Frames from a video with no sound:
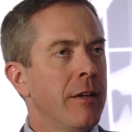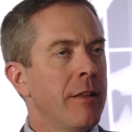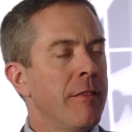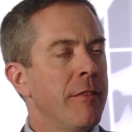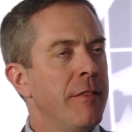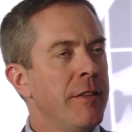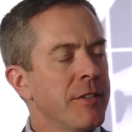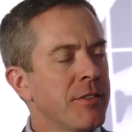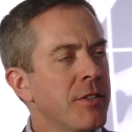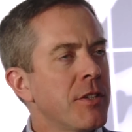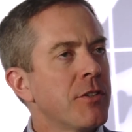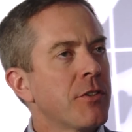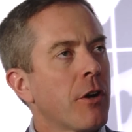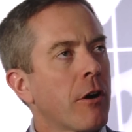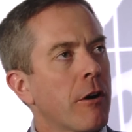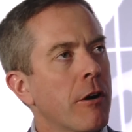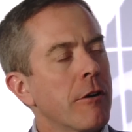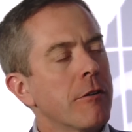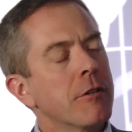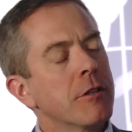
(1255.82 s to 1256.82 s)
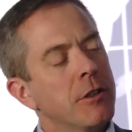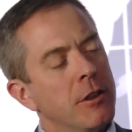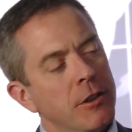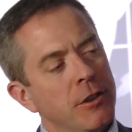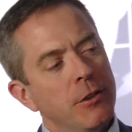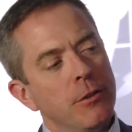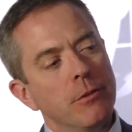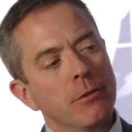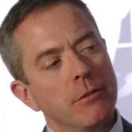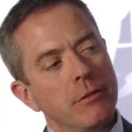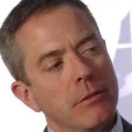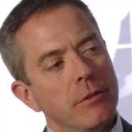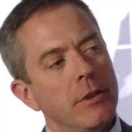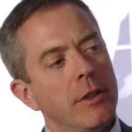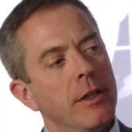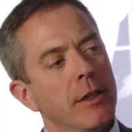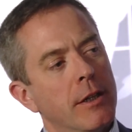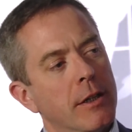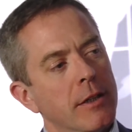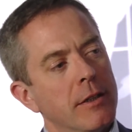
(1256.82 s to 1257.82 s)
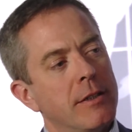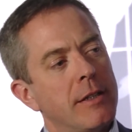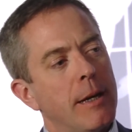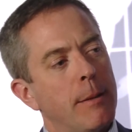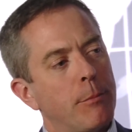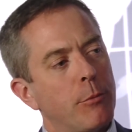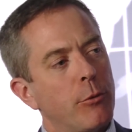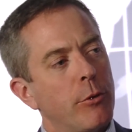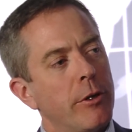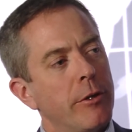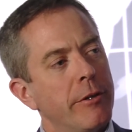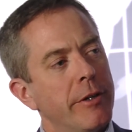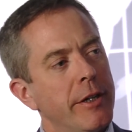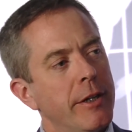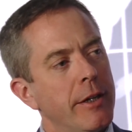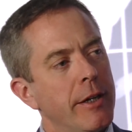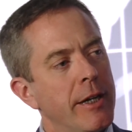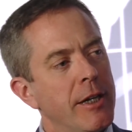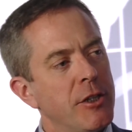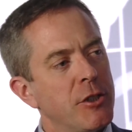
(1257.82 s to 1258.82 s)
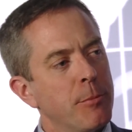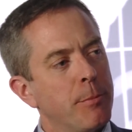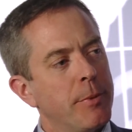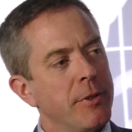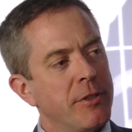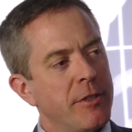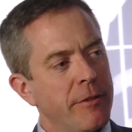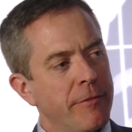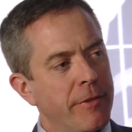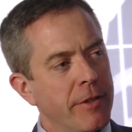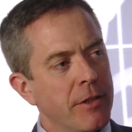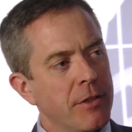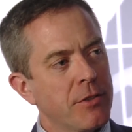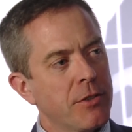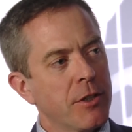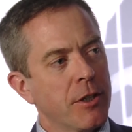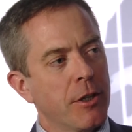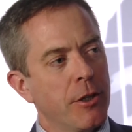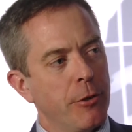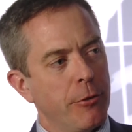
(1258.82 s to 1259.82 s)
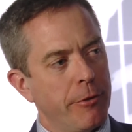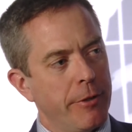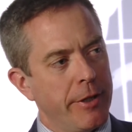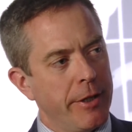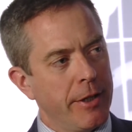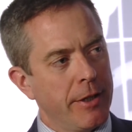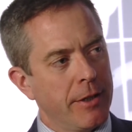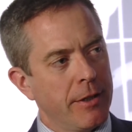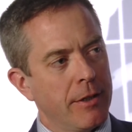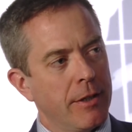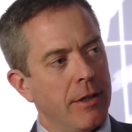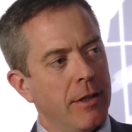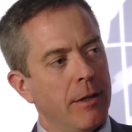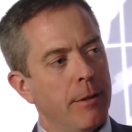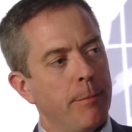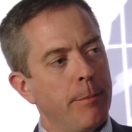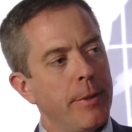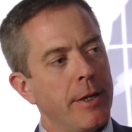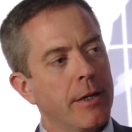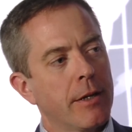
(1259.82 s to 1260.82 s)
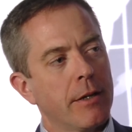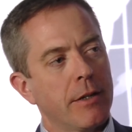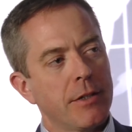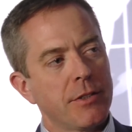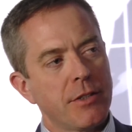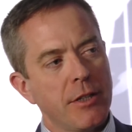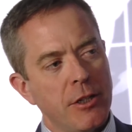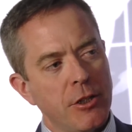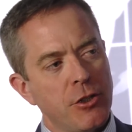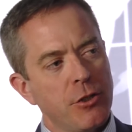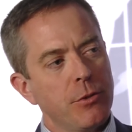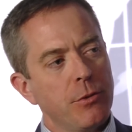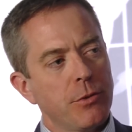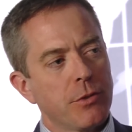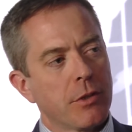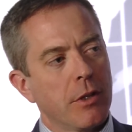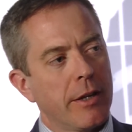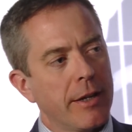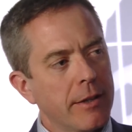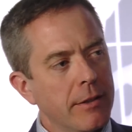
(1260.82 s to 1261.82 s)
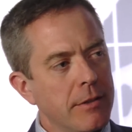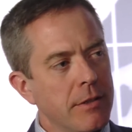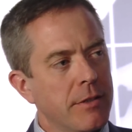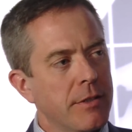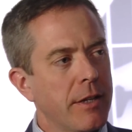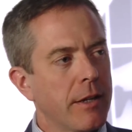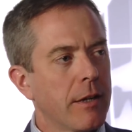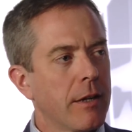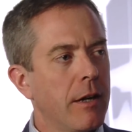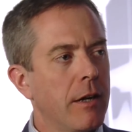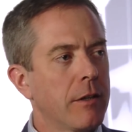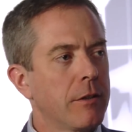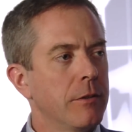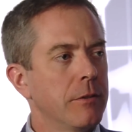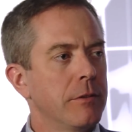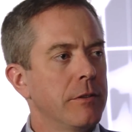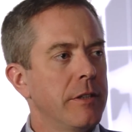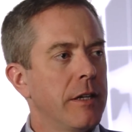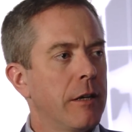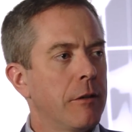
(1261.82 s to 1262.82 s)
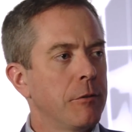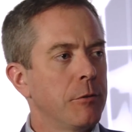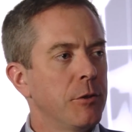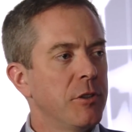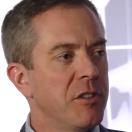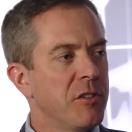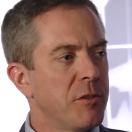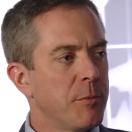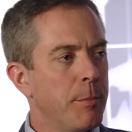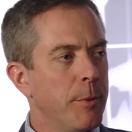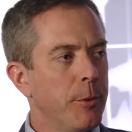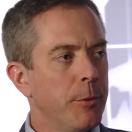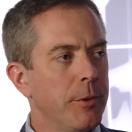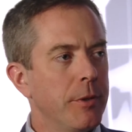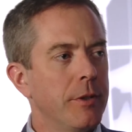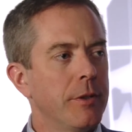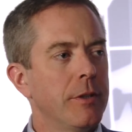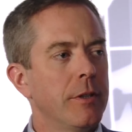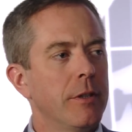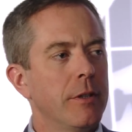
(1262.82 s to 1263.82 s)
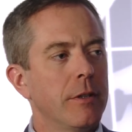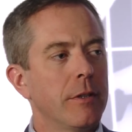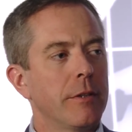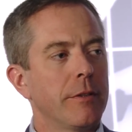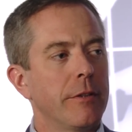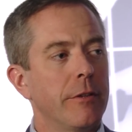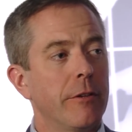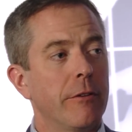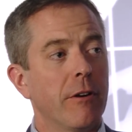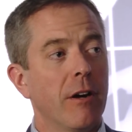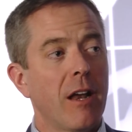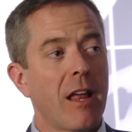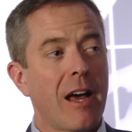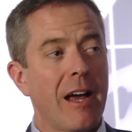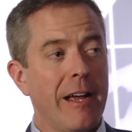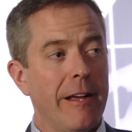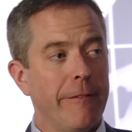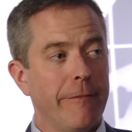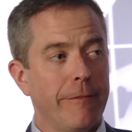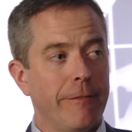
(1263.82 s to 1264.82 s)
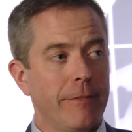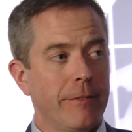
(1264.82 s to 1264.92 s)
This is harder to do in contemporary Asia-Pacific security because issues like the Senkaku-Diaoyu dispute, they're live.